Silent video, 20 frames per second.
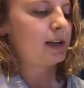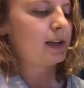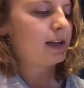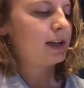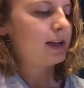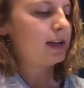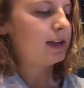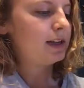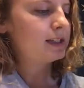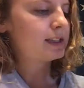
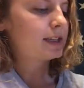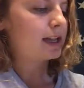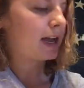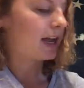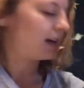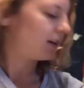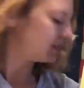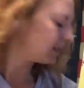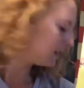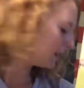His
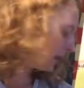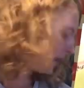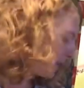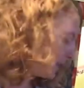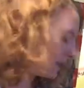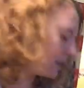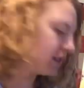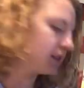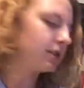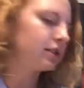cows
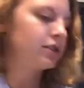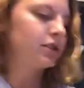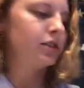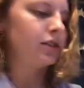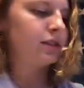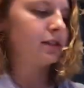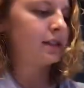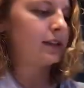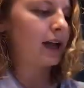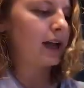like
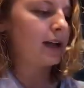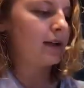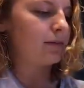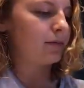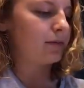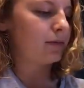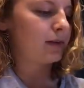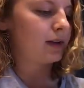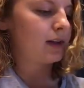to type.